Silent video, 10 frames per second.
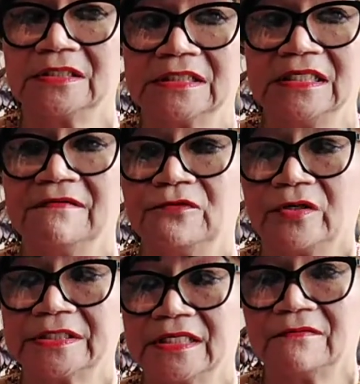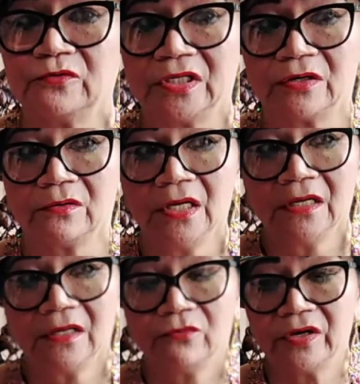gift to ourselves with our
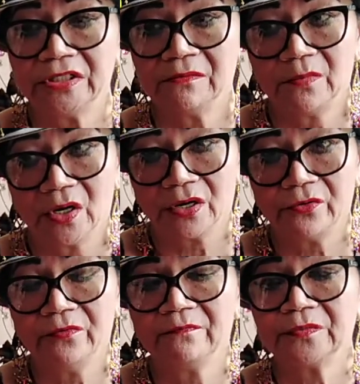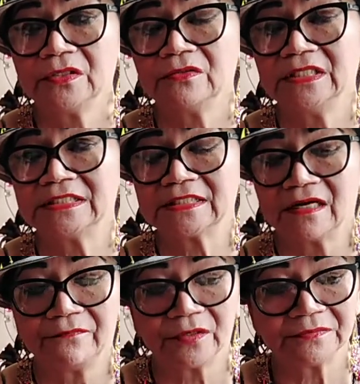wedding bow. This is come from